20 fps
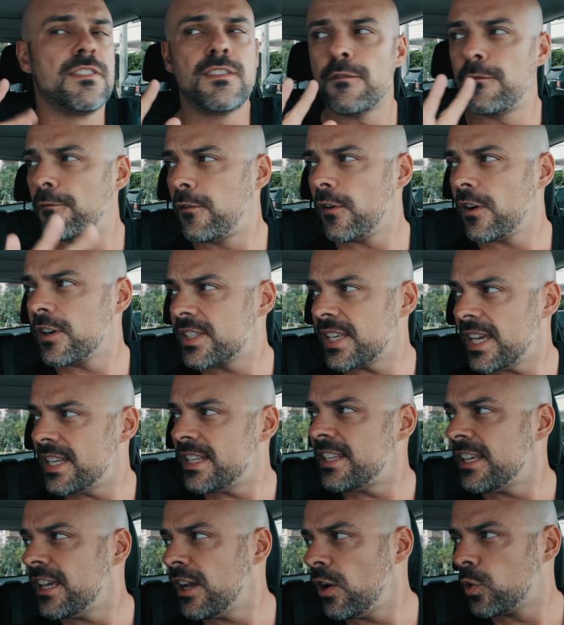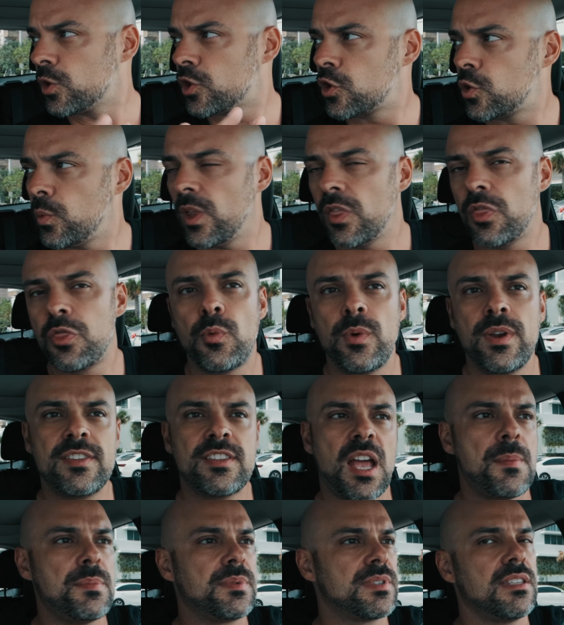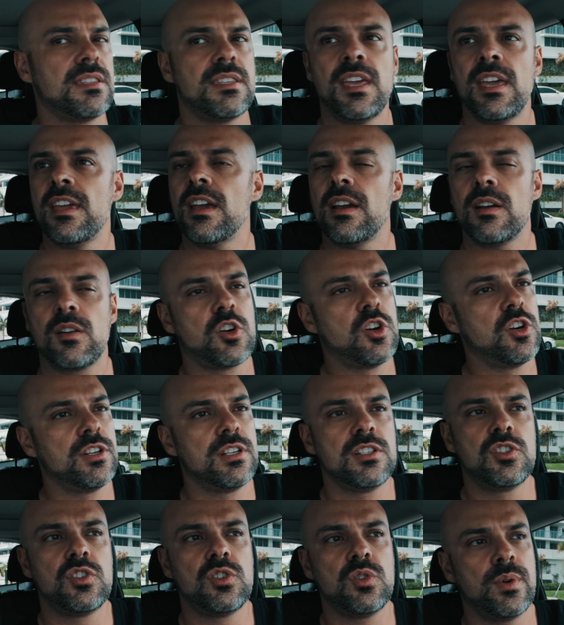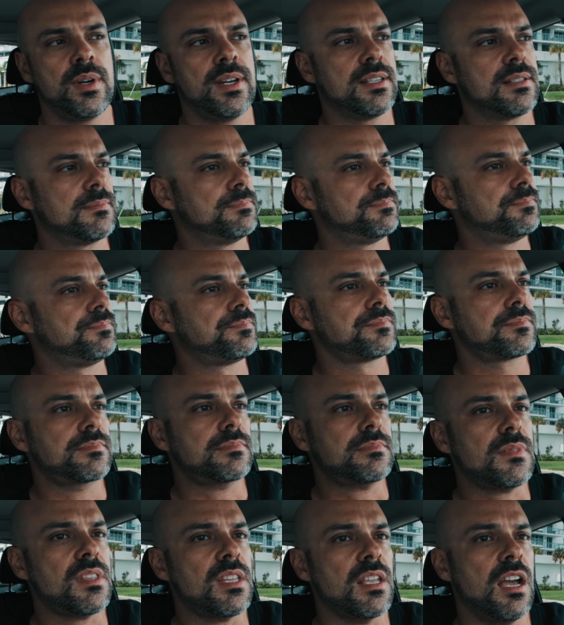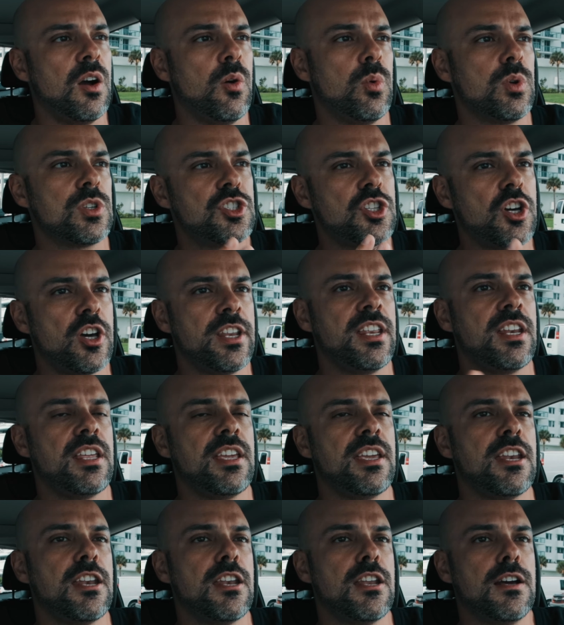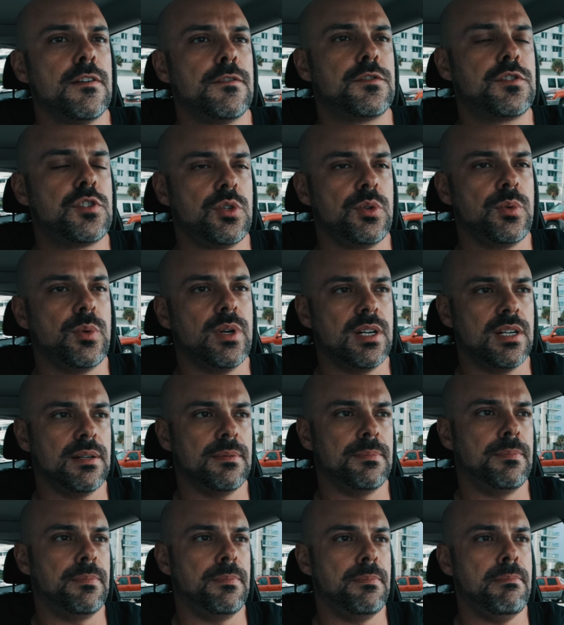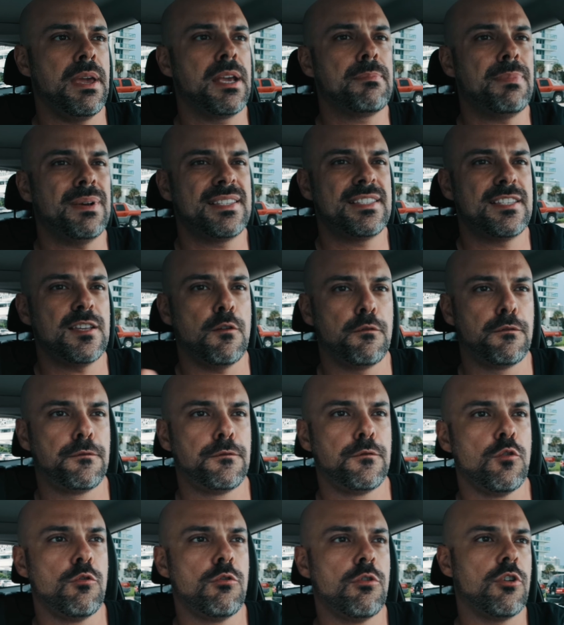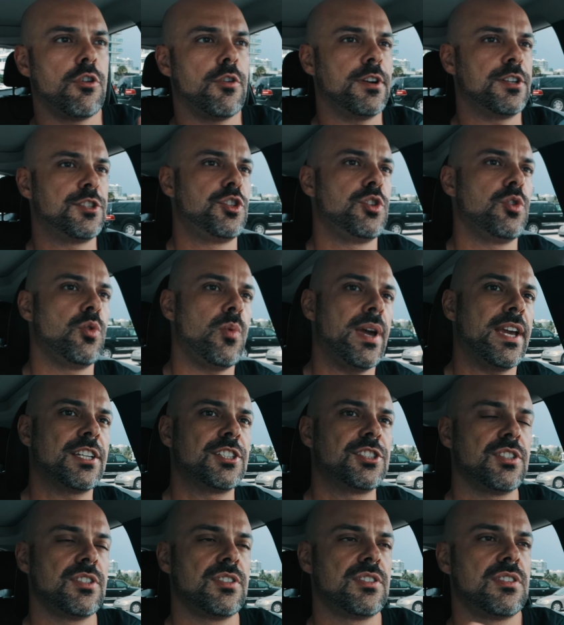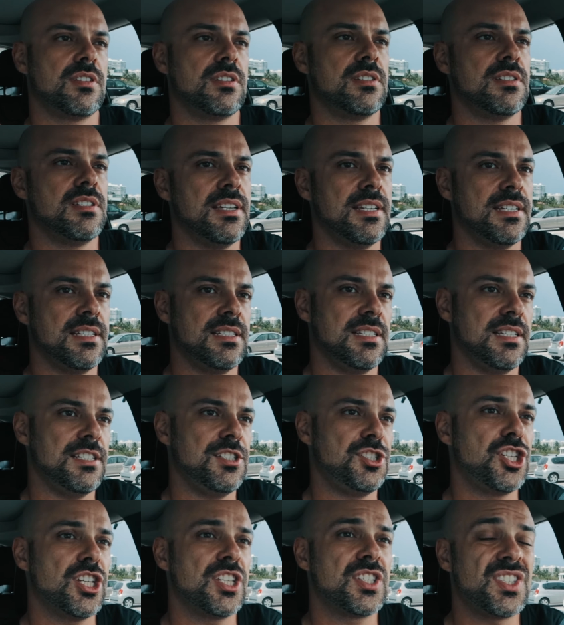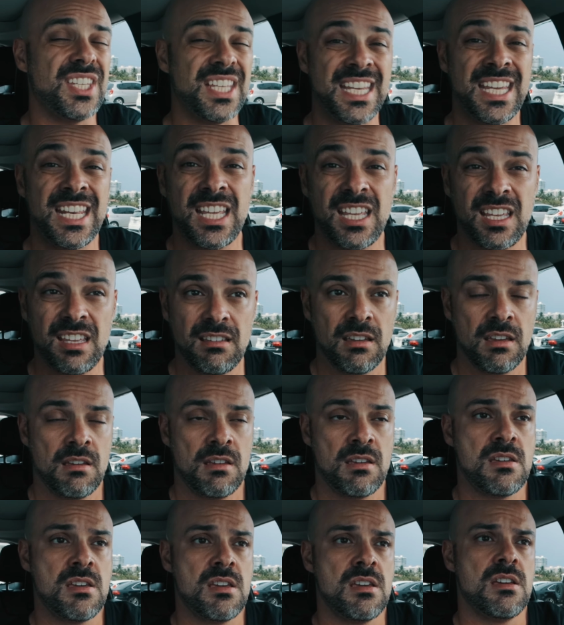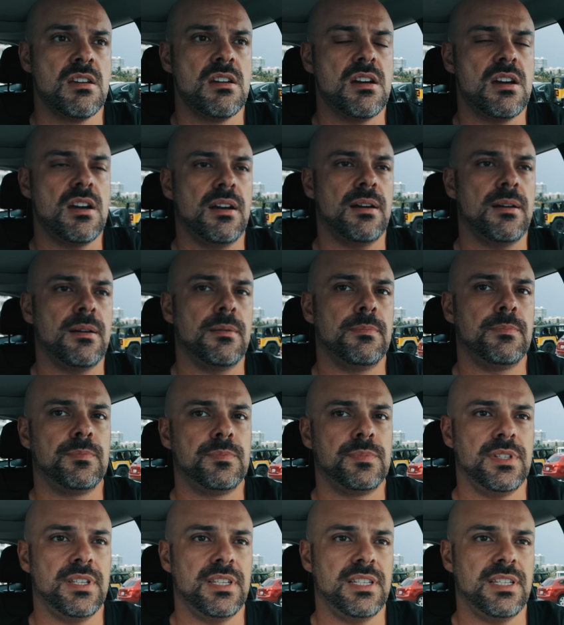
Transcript: the first idea was to eat three times a day i couldn't do it I was not eating enough to uh, make myself full or too anxious and, and, and just eating um,